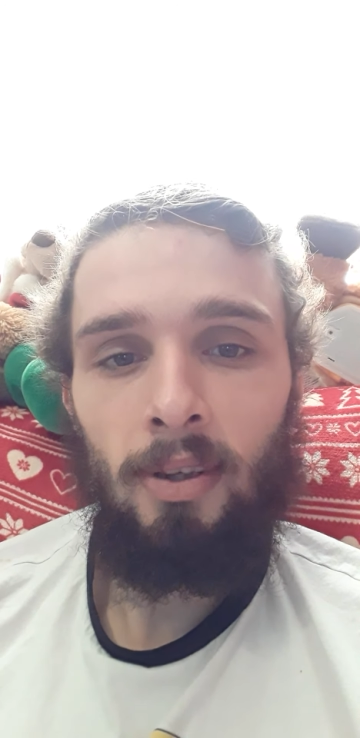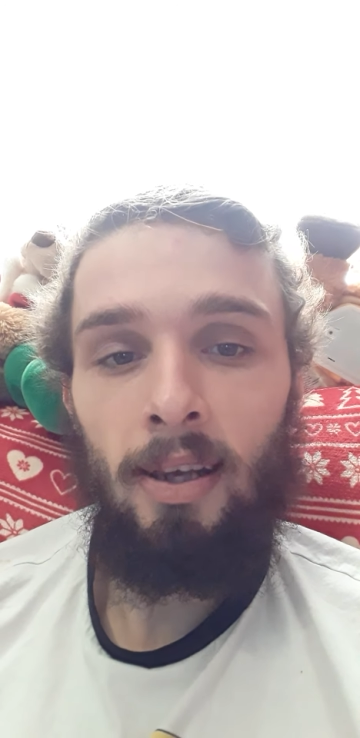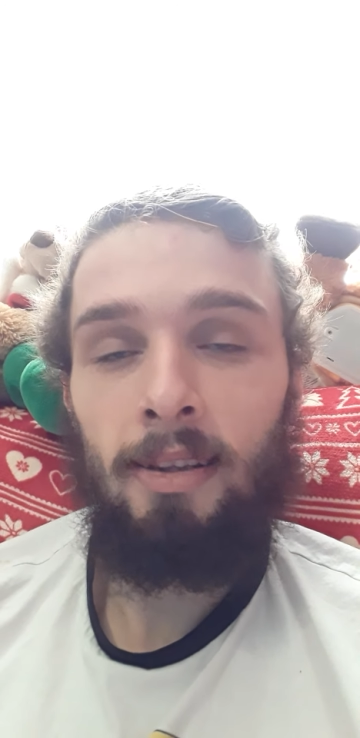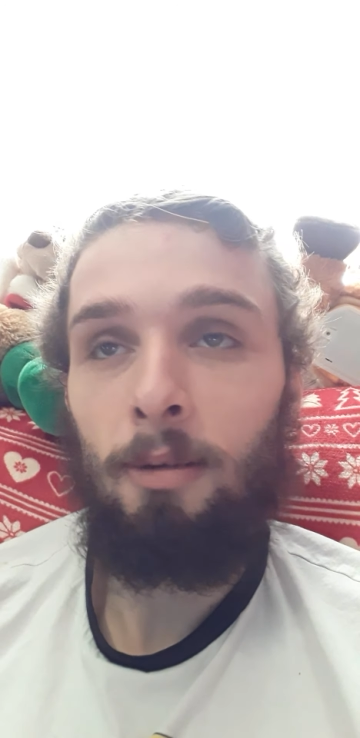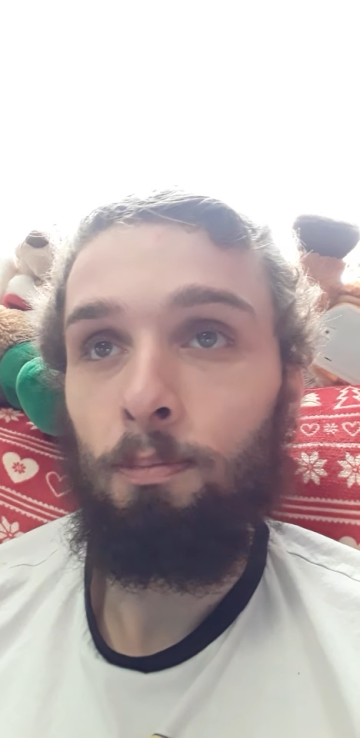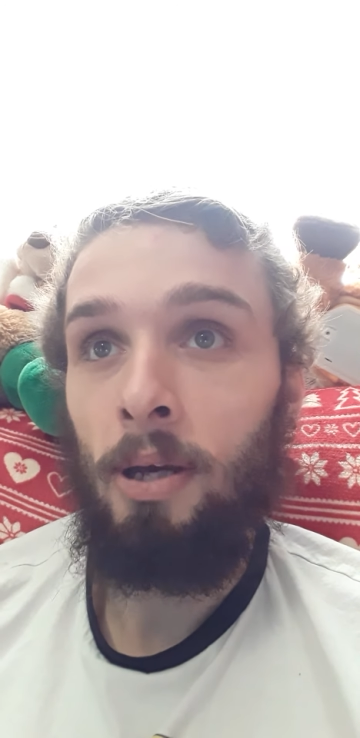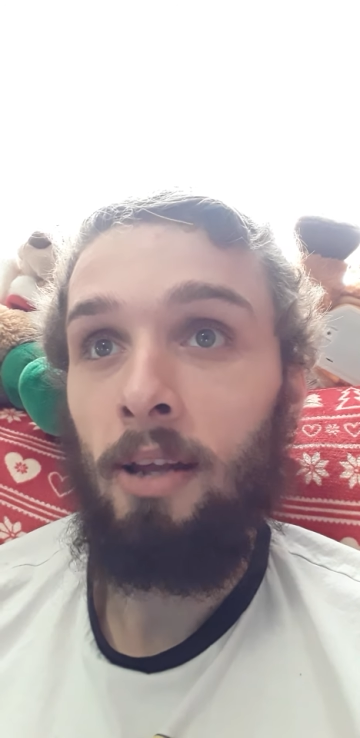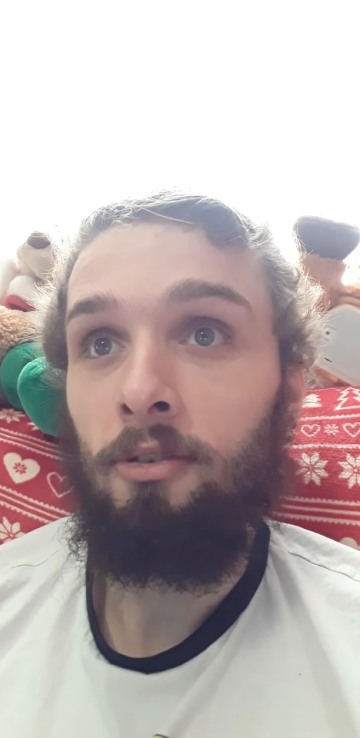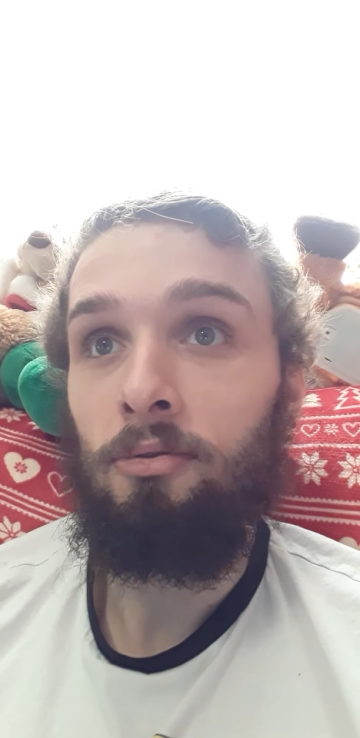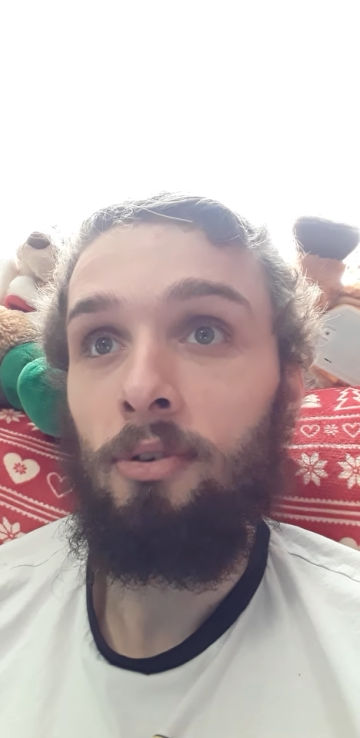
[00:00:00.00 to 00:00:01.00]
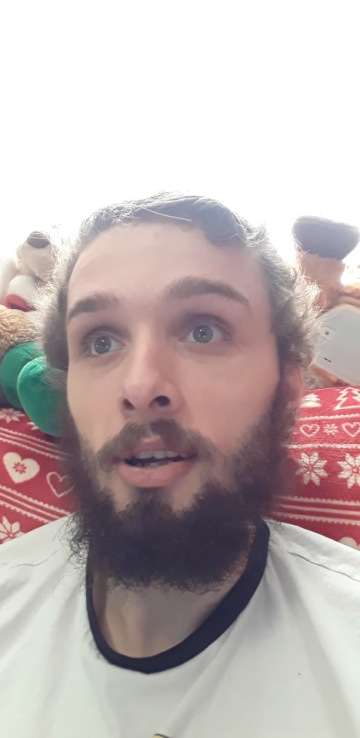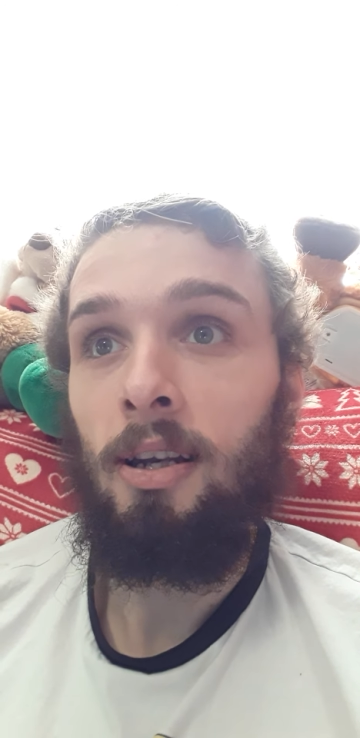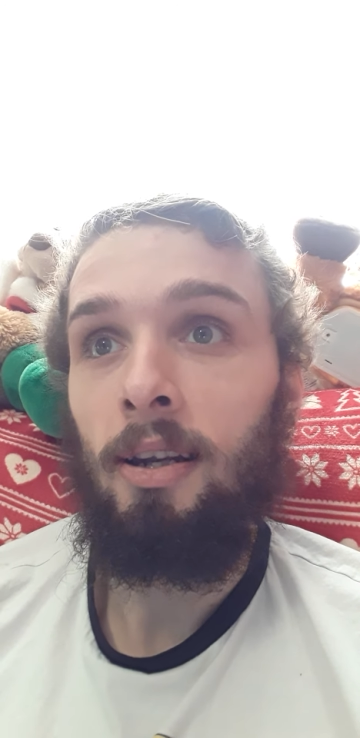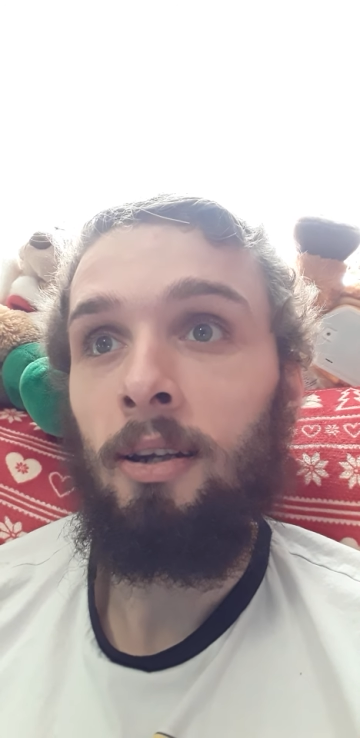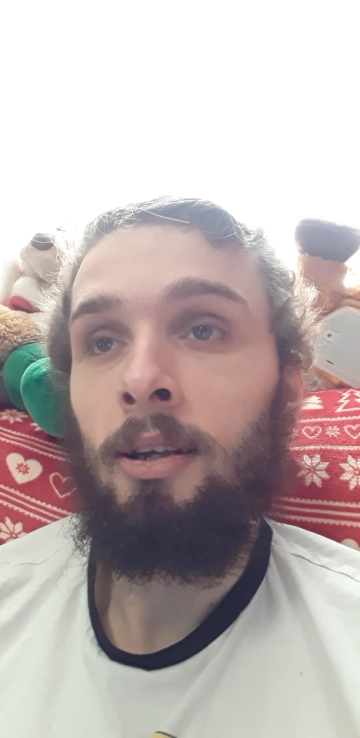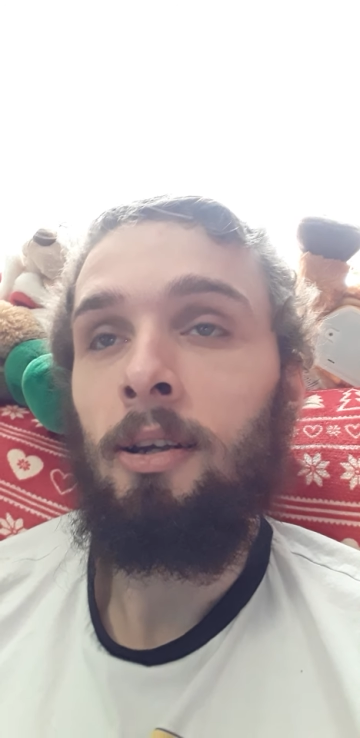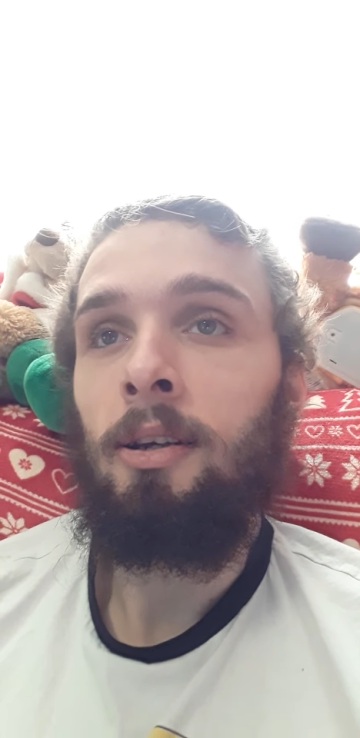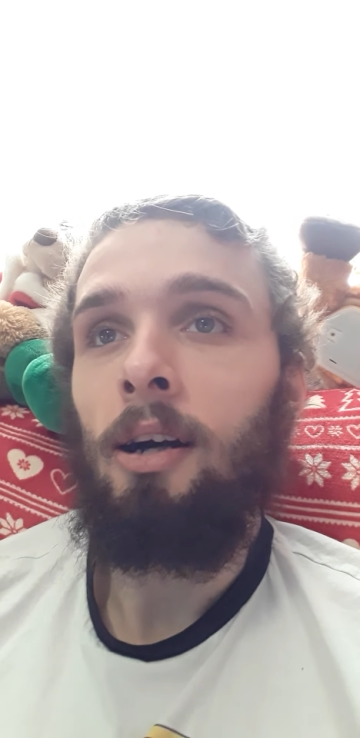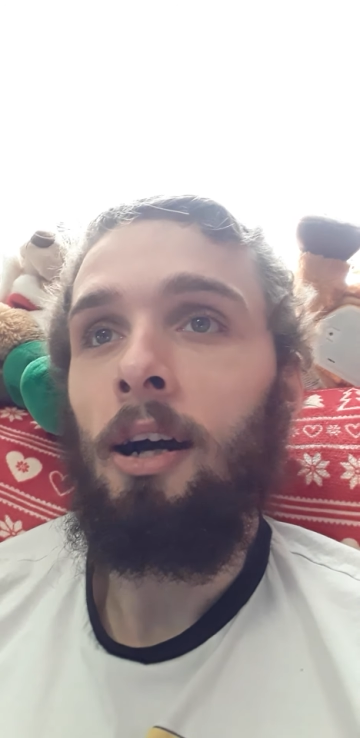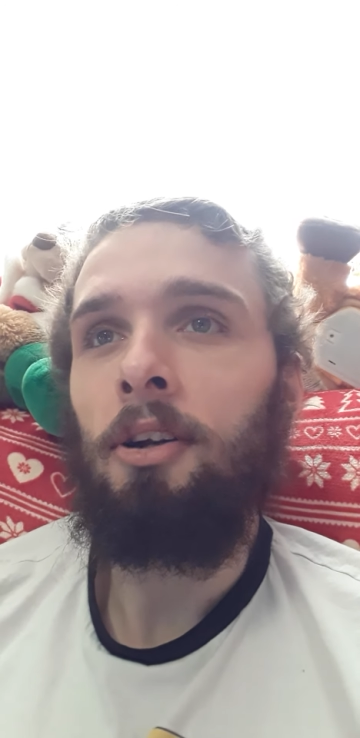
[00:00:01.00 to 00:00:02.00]
It depends really,
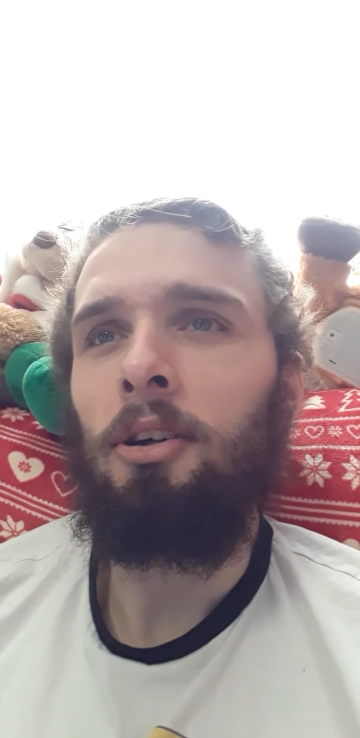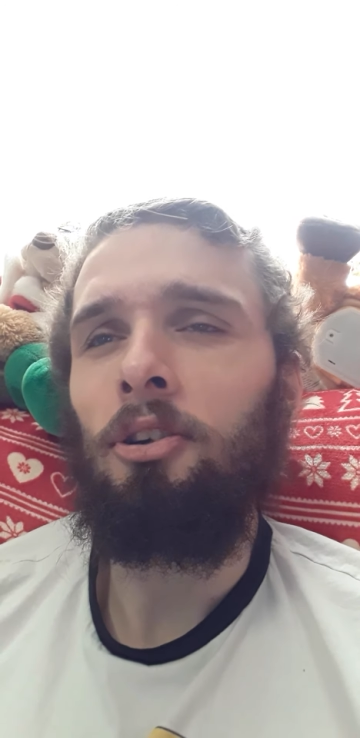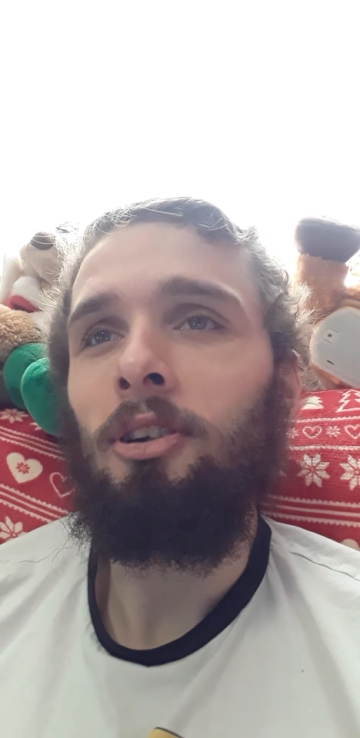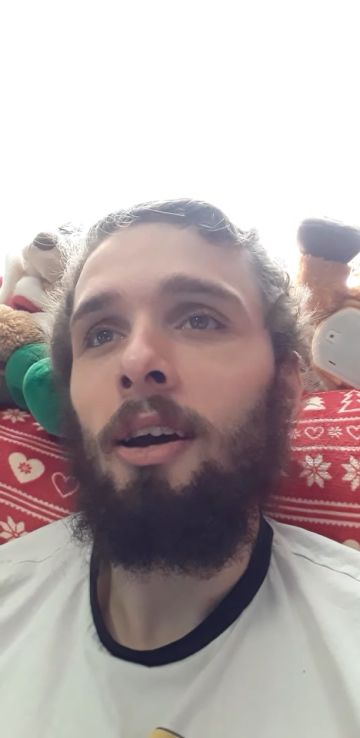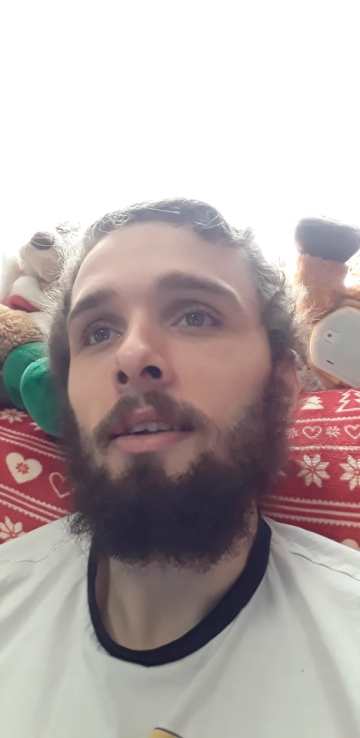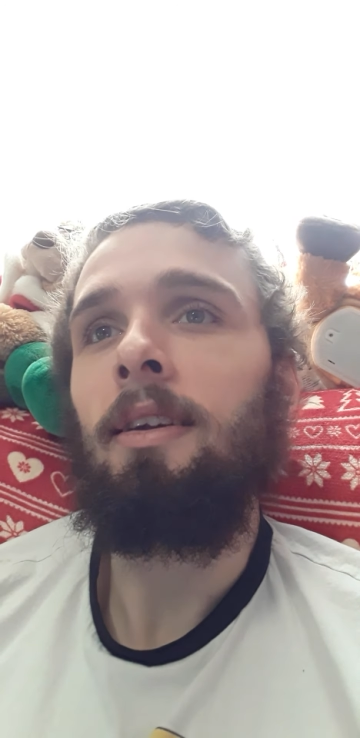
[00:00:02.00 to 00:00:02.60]
and also